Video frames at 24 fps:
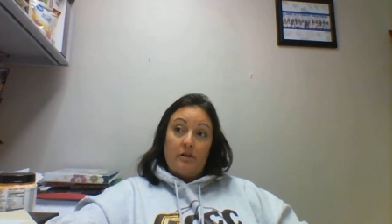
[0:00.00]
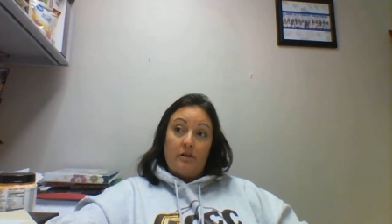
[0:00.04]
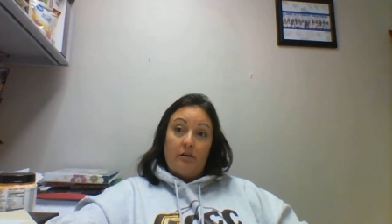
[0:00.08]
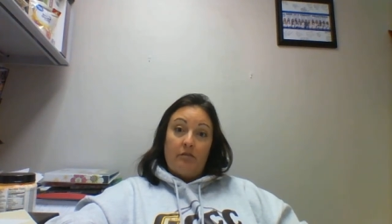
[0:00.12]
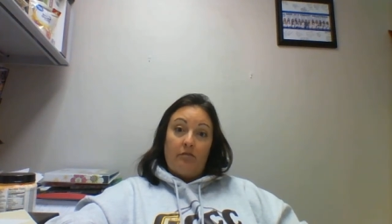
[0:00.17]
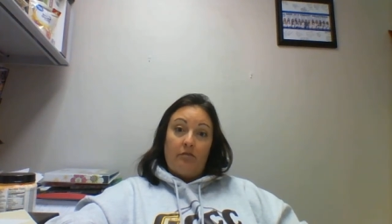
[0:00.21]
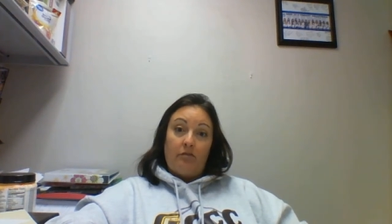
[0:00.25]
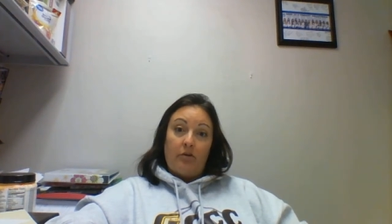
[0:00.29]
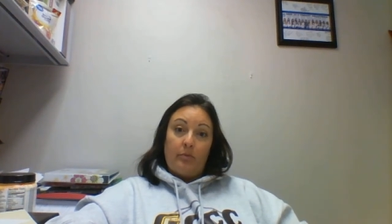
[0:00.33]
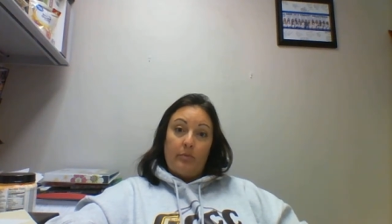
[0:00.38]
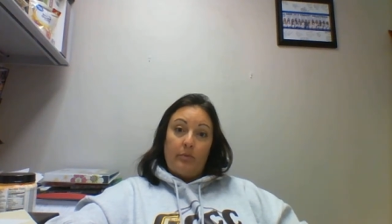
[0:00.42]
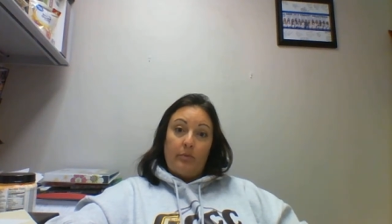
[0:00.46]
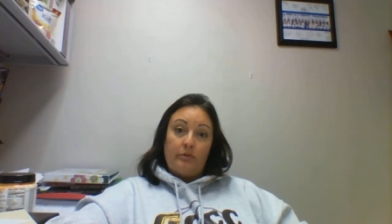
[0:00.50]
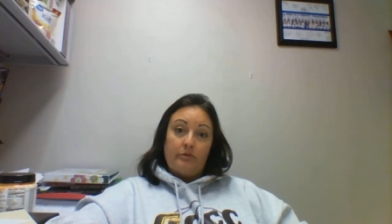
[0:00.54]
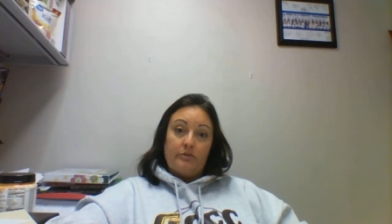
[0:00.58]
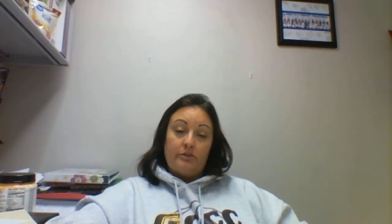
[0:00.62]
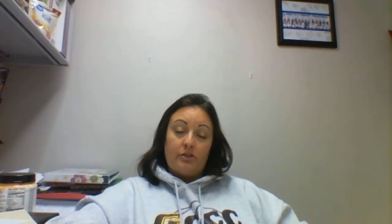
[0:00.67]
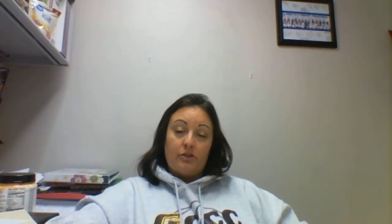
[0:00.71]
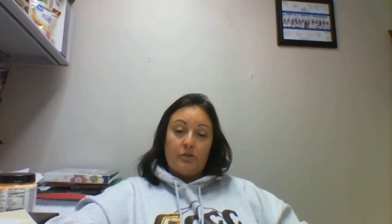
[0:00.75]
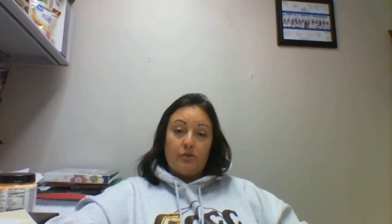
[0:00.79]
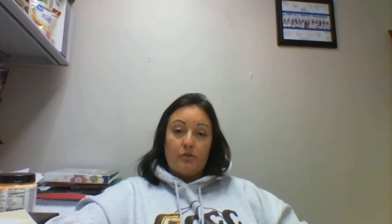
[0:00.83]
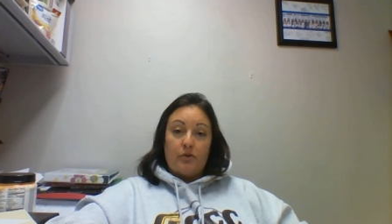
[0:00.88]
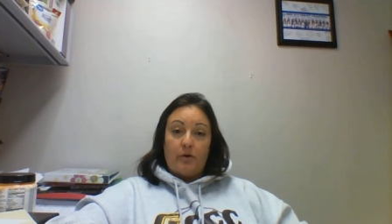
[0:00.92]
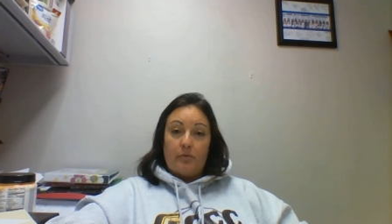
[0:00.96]
a verbal
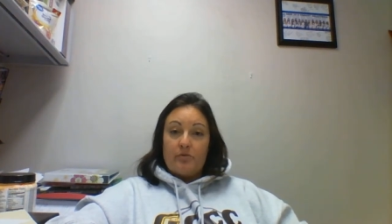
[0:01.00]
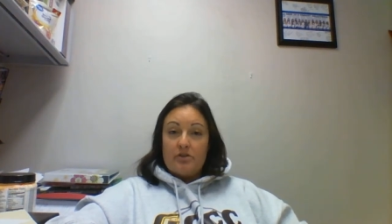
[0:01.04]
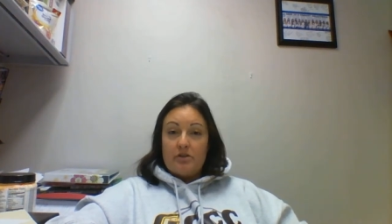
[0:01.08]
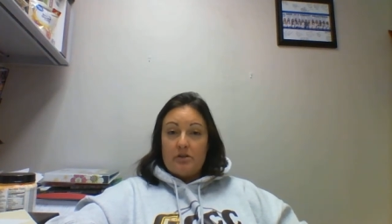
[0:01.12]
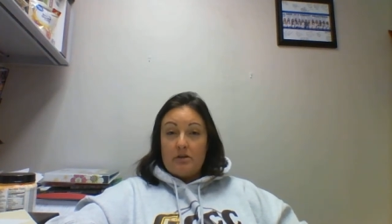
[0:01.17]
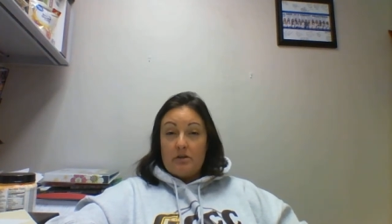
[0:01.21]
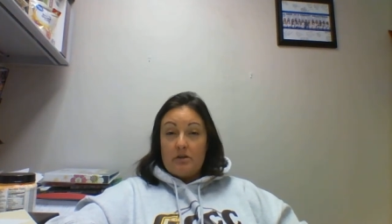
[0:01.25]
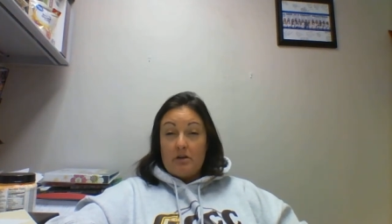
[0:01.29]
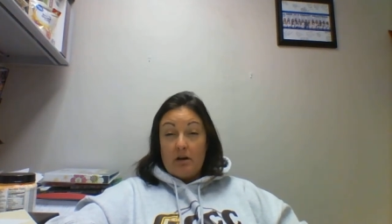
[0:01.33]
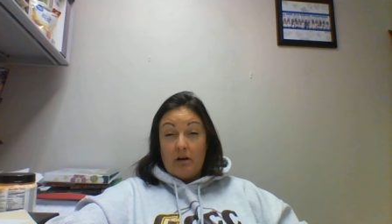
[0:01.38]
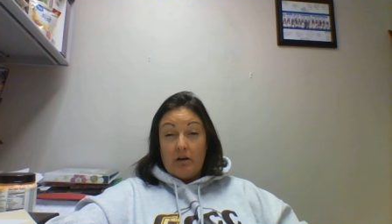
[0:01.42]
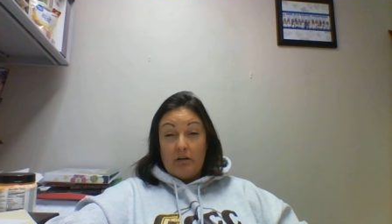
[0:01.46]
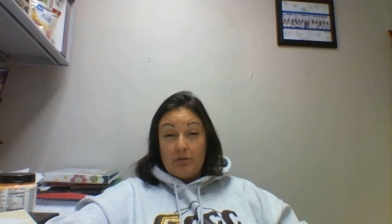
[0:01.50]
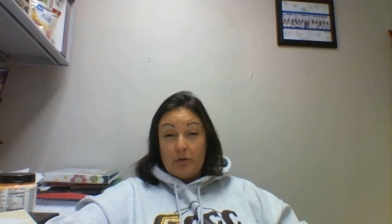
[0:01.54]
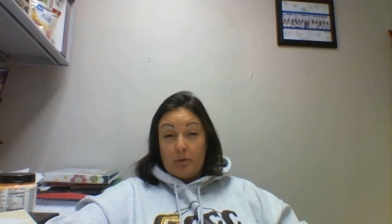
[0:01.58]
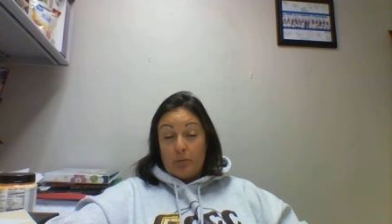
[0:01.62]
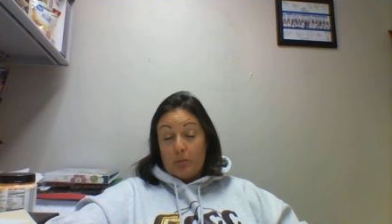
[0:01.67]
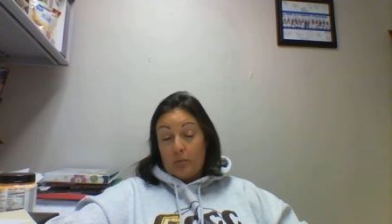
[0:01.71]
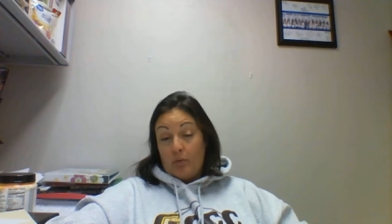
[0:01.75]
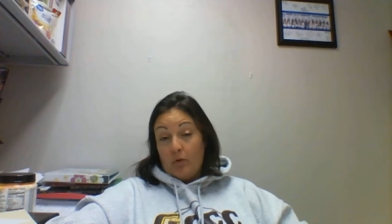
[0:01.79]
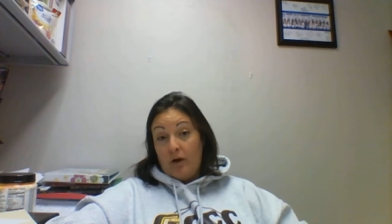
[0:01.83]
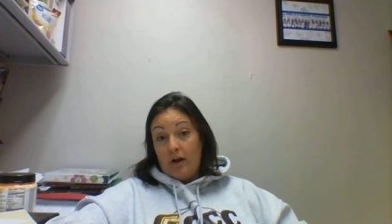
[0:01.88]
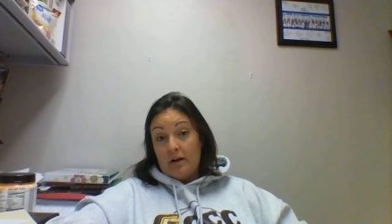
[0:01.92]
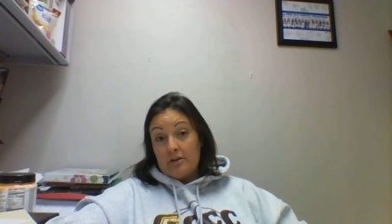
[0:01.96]
description of your
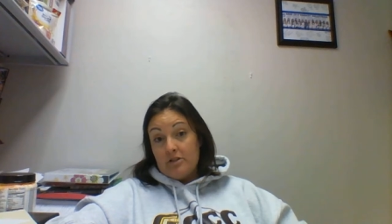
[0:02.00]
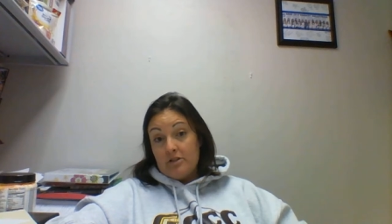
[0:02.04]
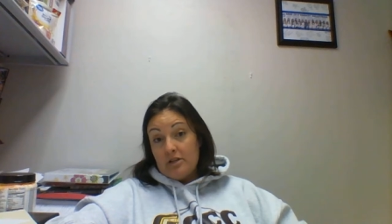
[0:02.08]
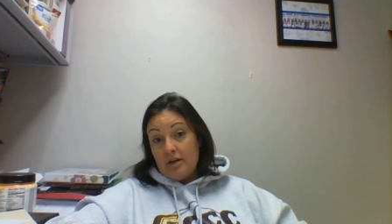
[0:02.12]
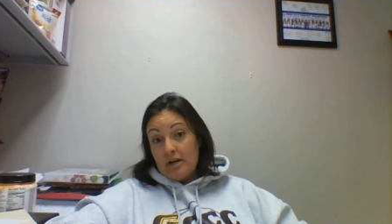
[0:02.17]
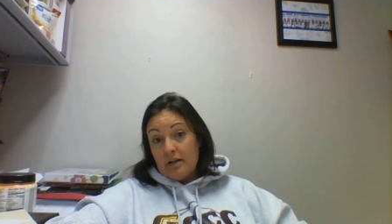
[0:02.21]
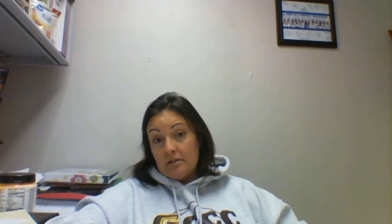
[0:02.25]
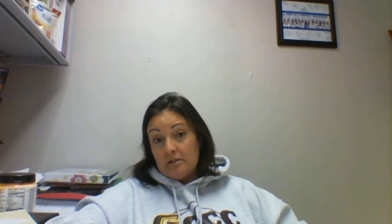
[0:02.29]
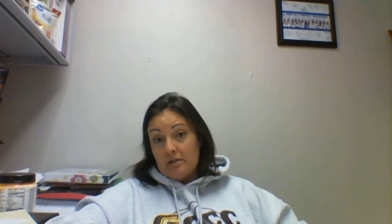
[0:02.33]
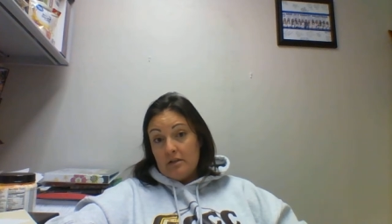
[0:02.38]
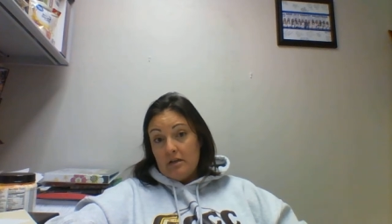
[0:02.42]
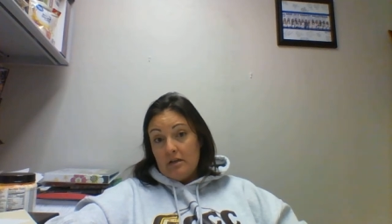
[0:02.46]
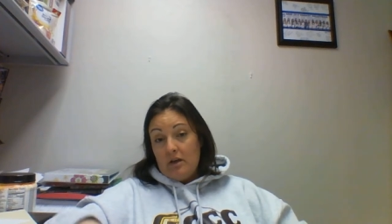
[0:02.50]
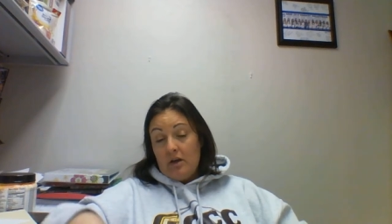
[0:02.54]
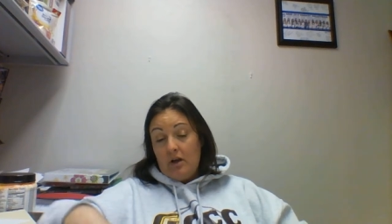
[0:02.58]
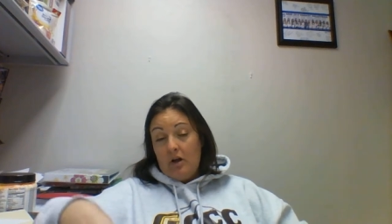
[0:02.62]
project,